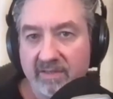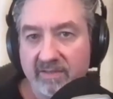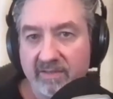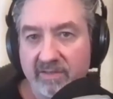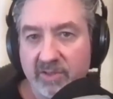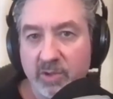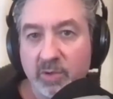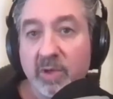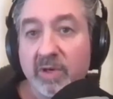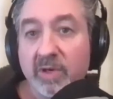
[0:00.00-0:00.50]

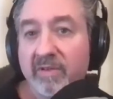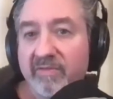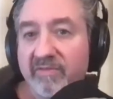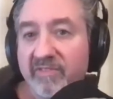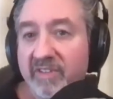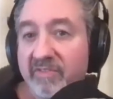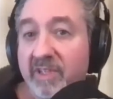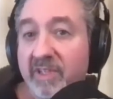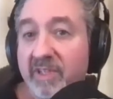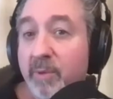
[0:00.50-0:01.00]

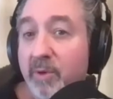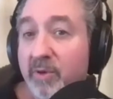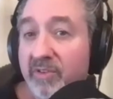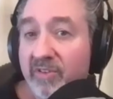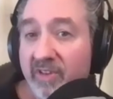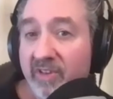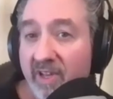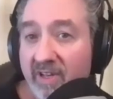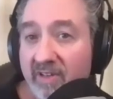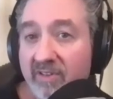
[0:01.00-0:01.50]

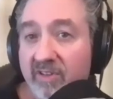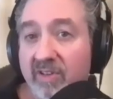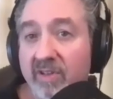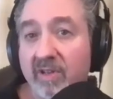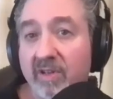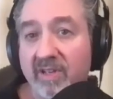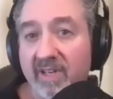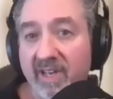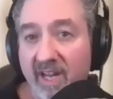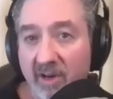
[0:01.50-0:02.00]
250%.
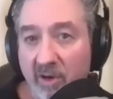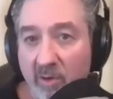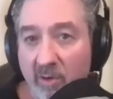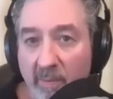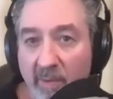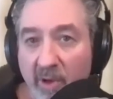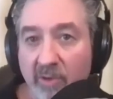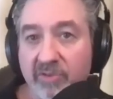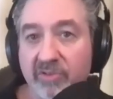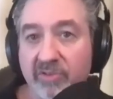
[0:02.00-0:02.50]

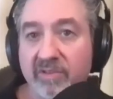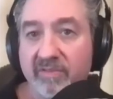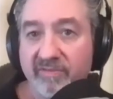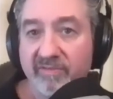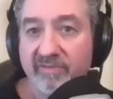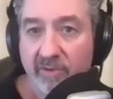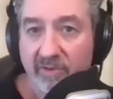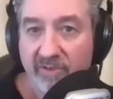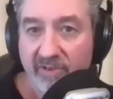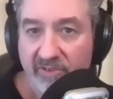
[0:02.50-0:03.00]
Nano-emulsion
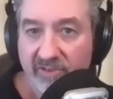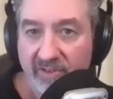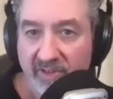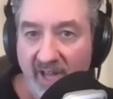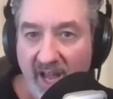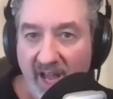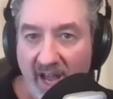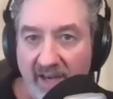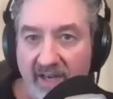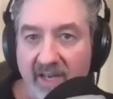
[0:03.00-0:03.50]
versus
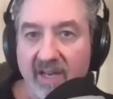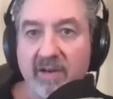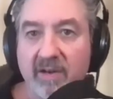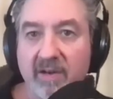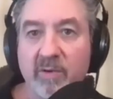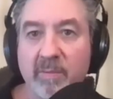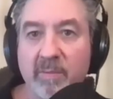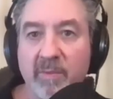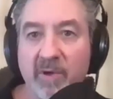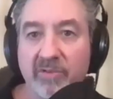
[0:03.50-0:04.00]

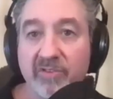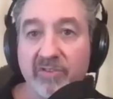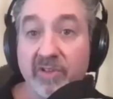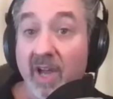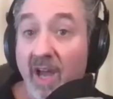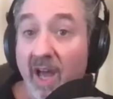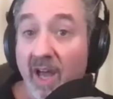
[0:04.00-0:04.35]
non-nano-emulsion.